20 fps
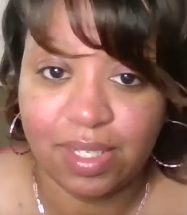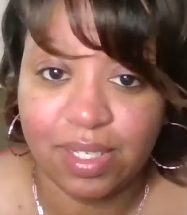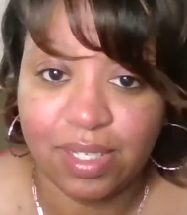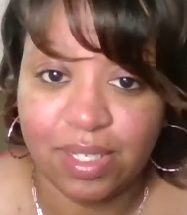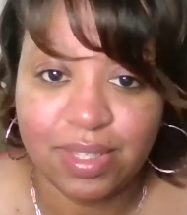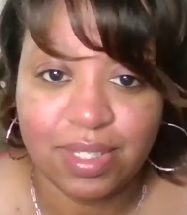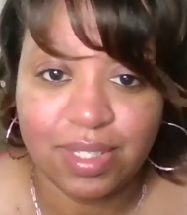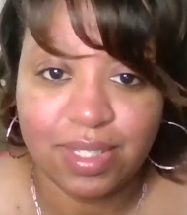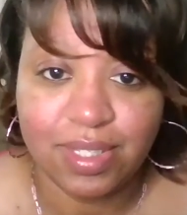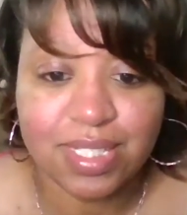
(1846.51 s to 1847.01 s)

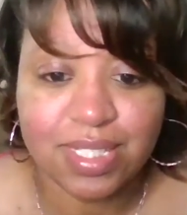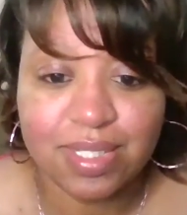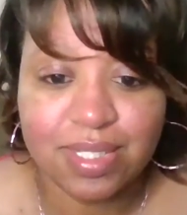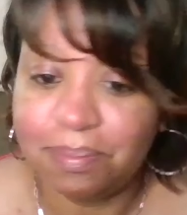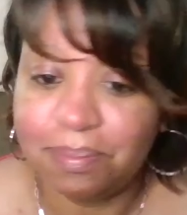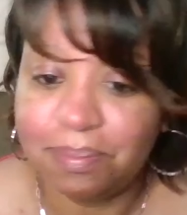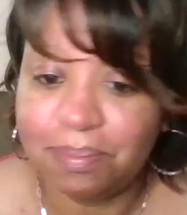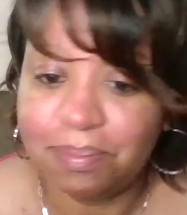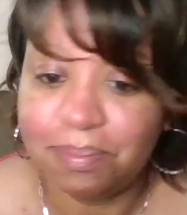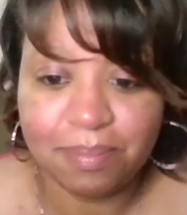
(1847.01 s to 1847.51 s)
this
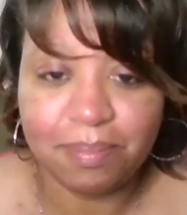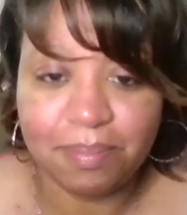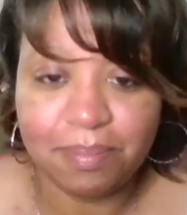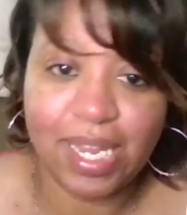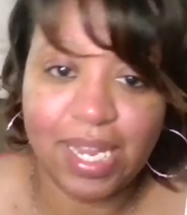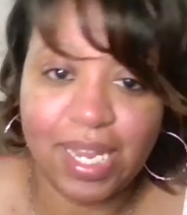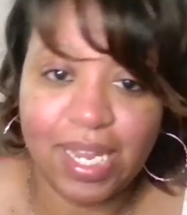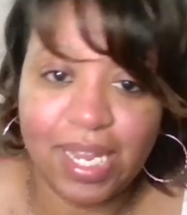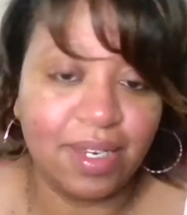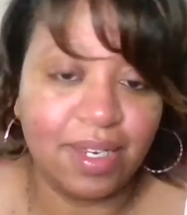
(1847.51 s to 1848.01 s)

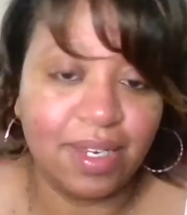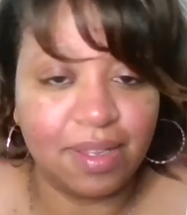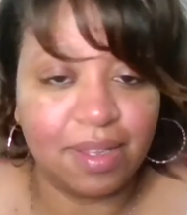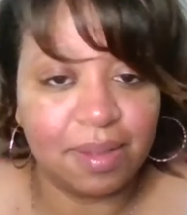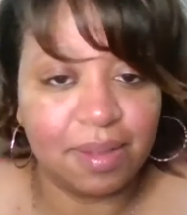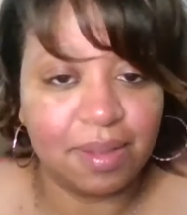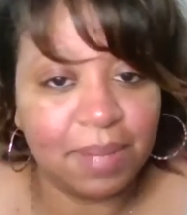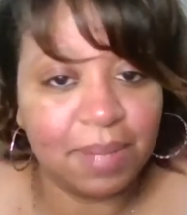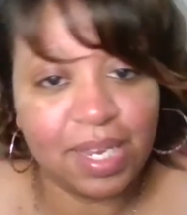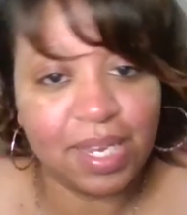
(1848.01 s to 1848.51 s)
man
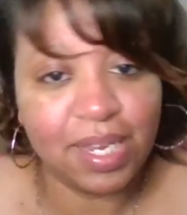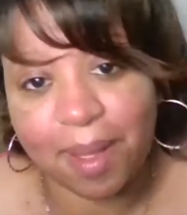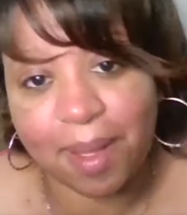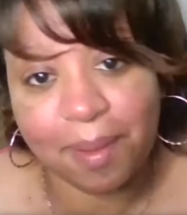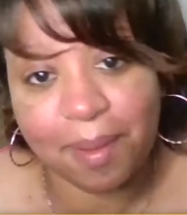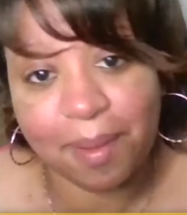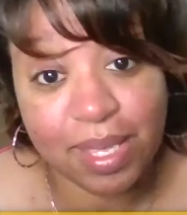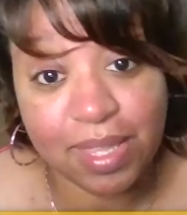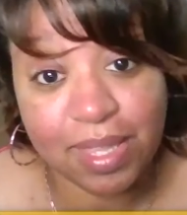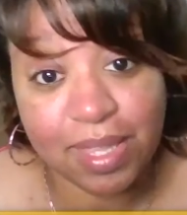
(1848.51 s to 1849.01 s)
may not
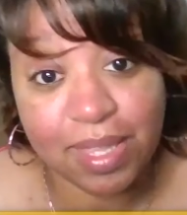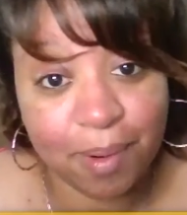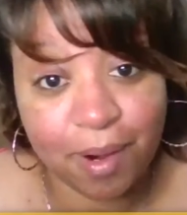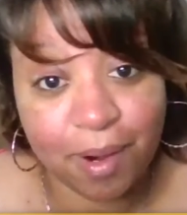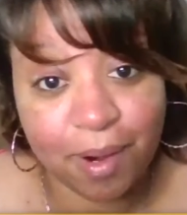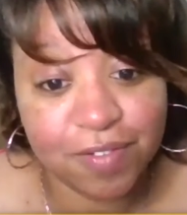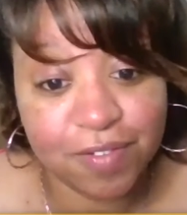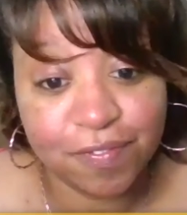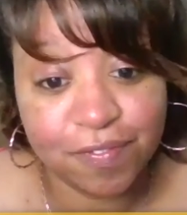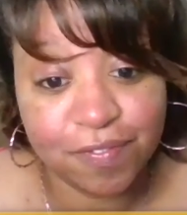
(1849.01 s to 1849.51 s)
be the
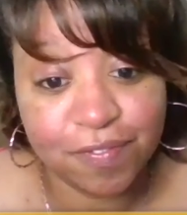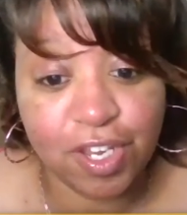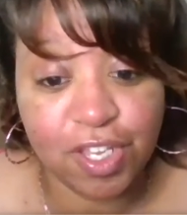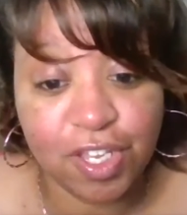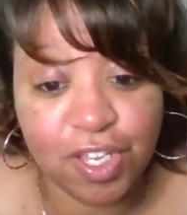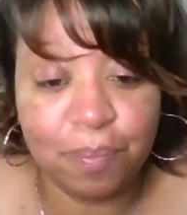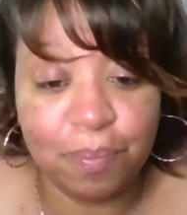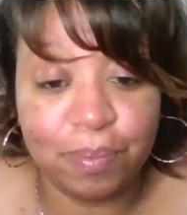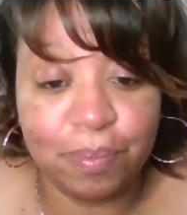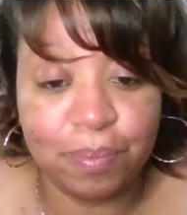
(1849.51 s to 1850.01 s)
person for you,
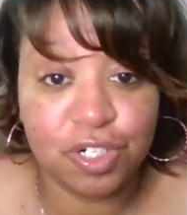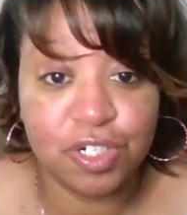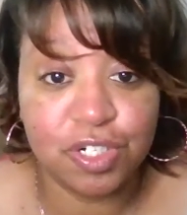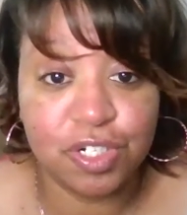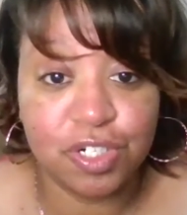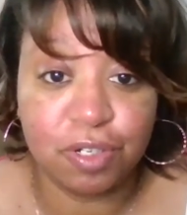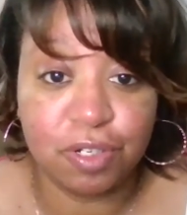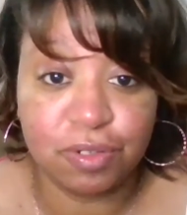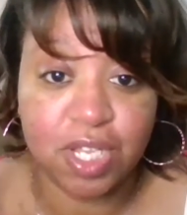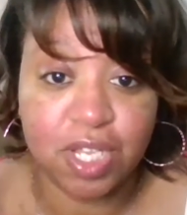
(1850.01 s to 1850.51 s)
but you're
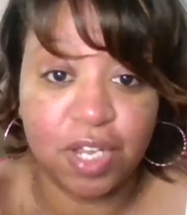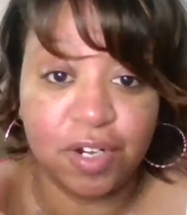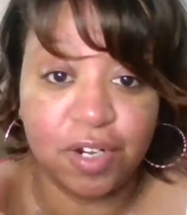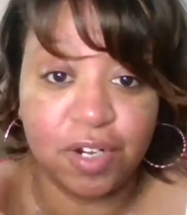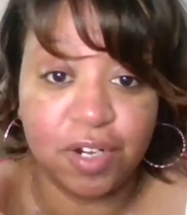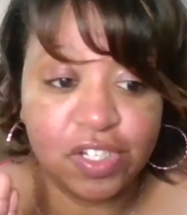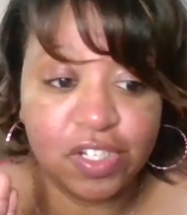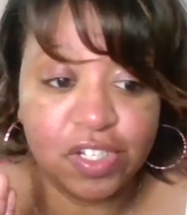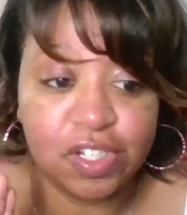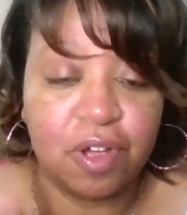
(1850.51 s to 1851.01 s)
so tunnel
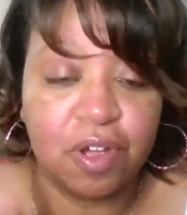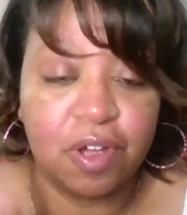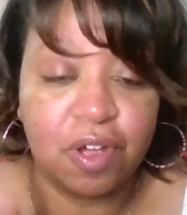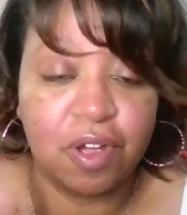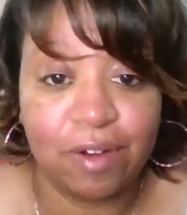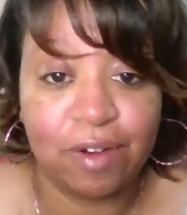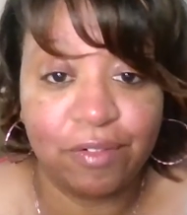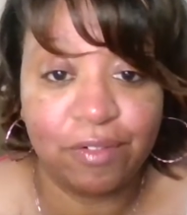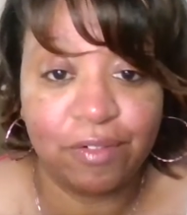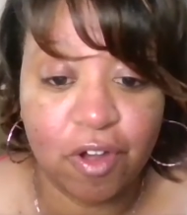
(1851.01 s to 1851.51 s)
vision on that
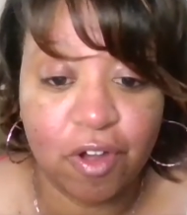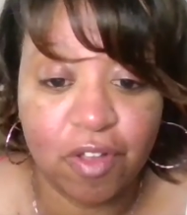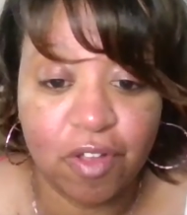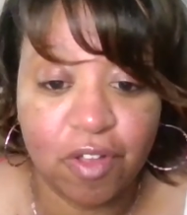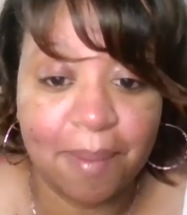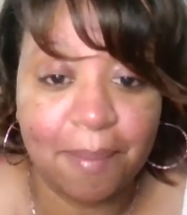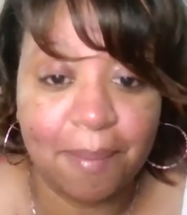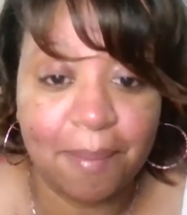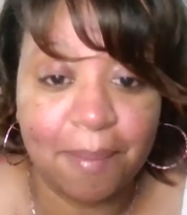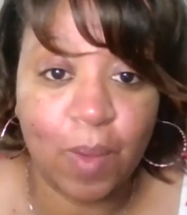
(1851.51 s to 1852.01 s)
on that
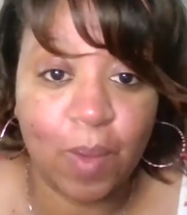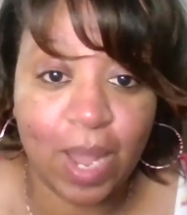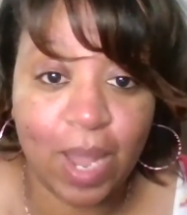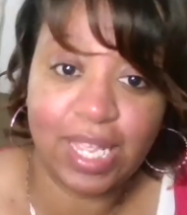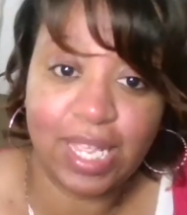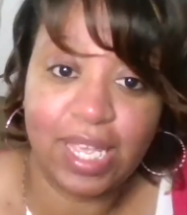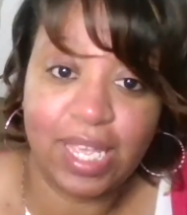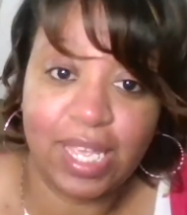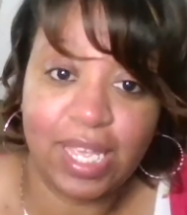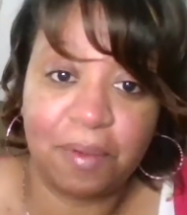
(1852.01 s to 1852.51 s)

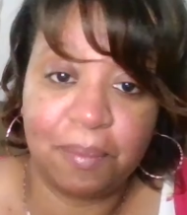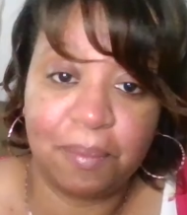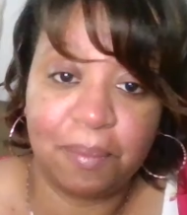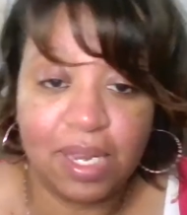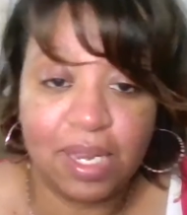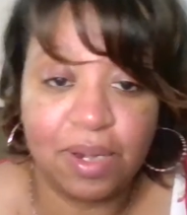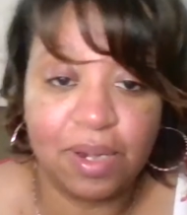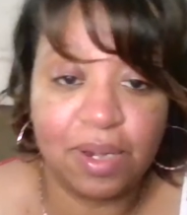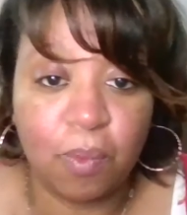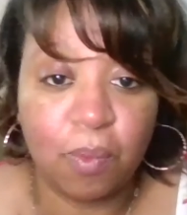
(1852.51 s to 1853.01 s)
wedding or being
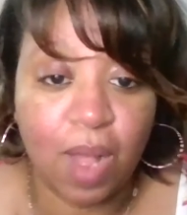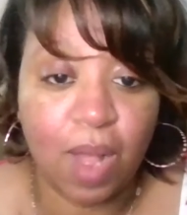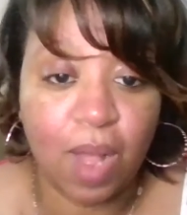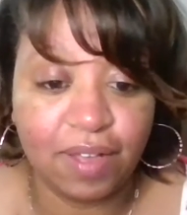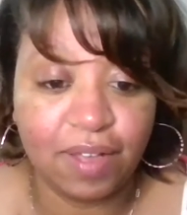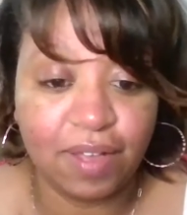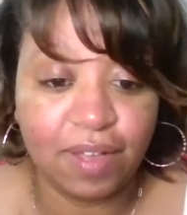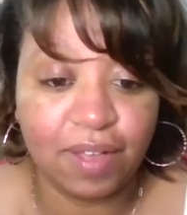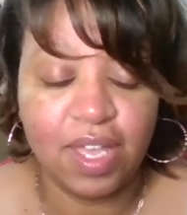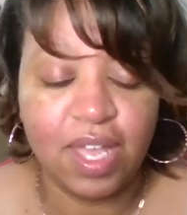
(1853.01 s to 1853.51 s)
a wife
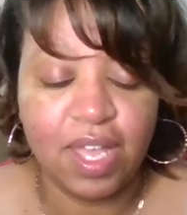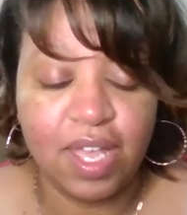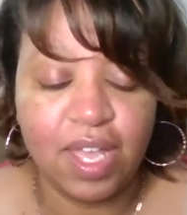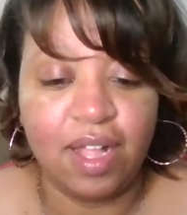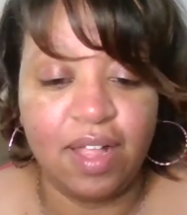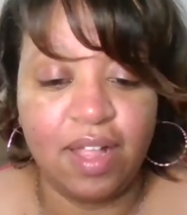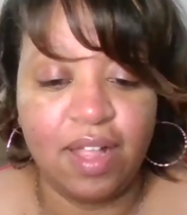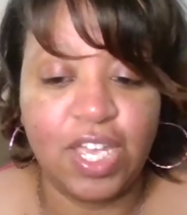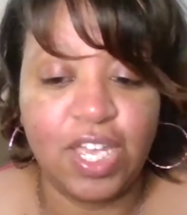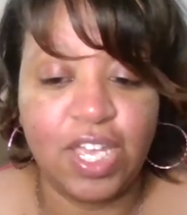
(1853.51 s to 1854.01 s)

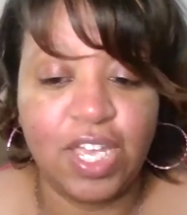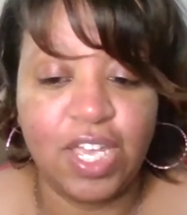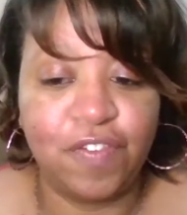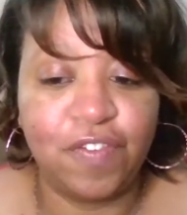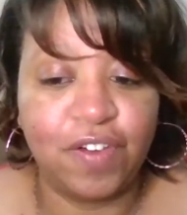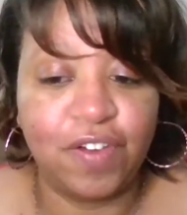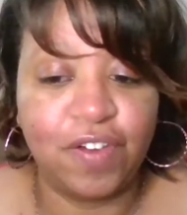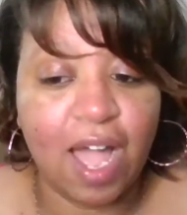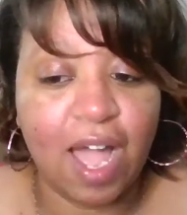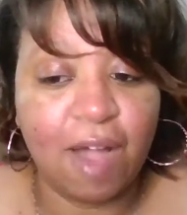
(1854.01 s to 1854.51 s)
that you
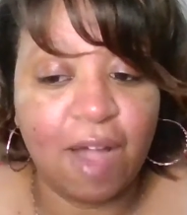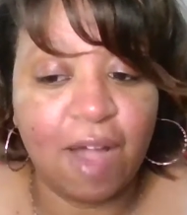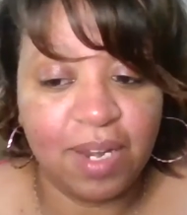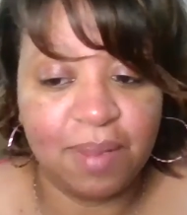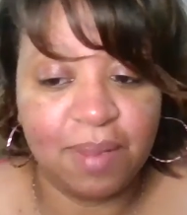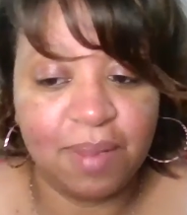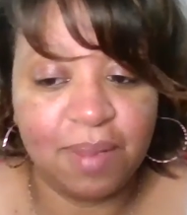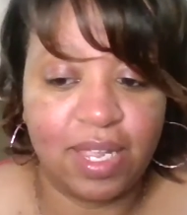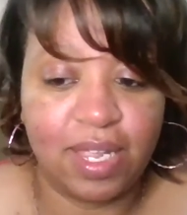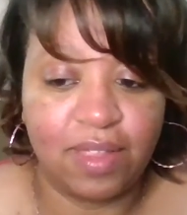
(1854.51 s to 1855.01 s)
forgot, wait a
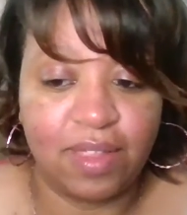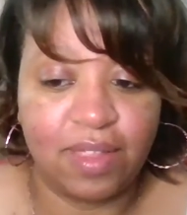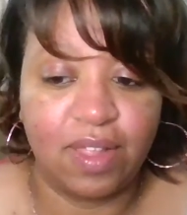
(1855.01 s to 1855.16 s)
minute,